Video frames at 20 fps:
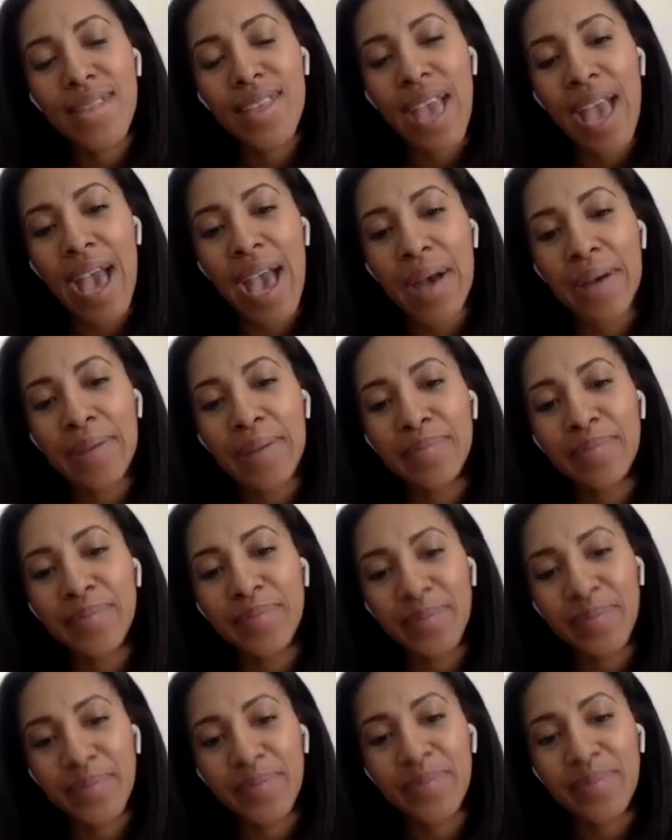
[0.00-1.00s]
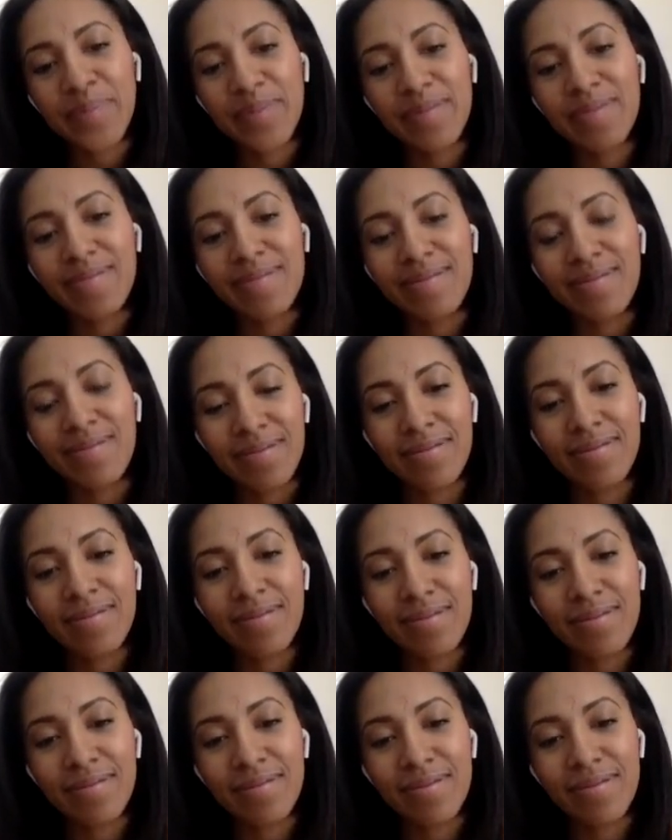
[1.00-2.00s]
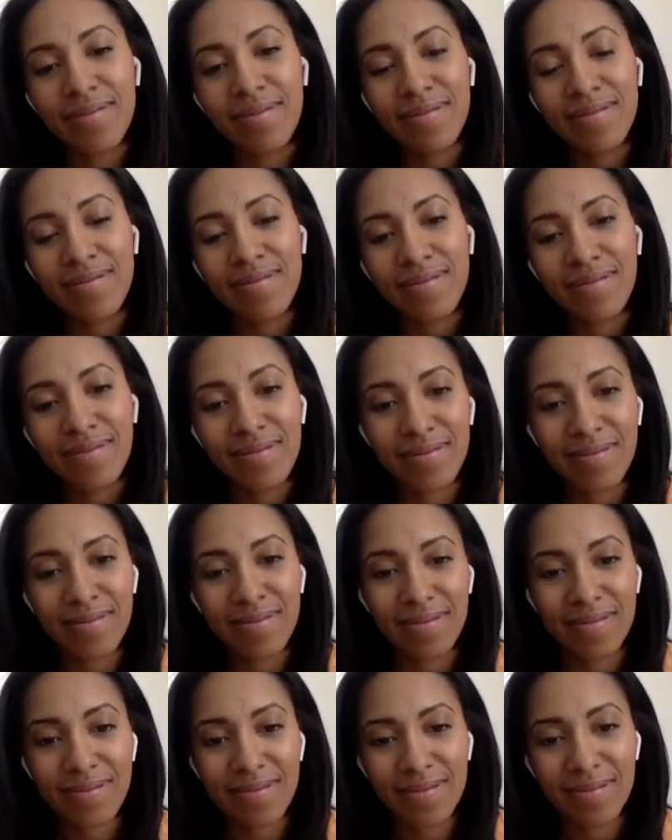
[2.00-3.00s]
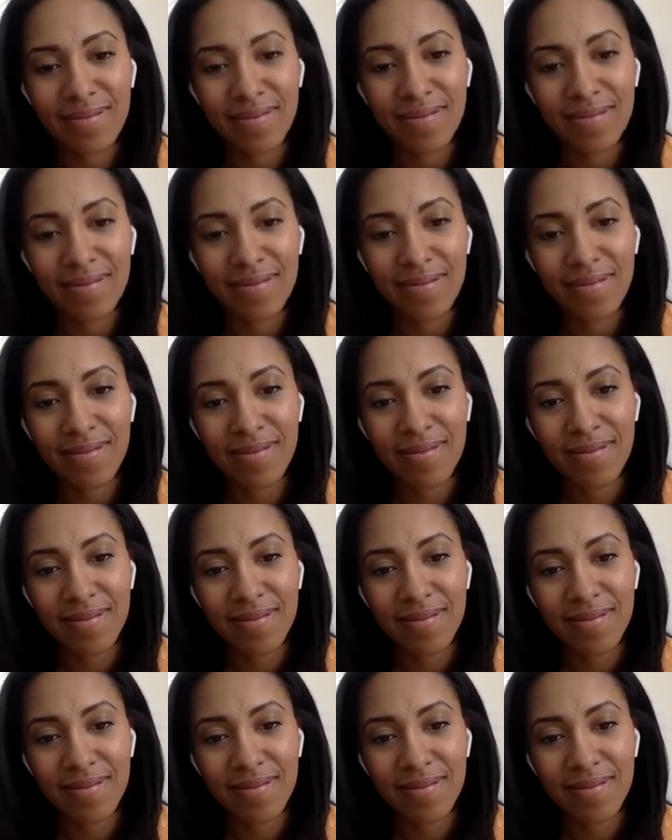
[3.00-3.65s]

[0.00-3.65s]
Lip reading: This person isn't speaking.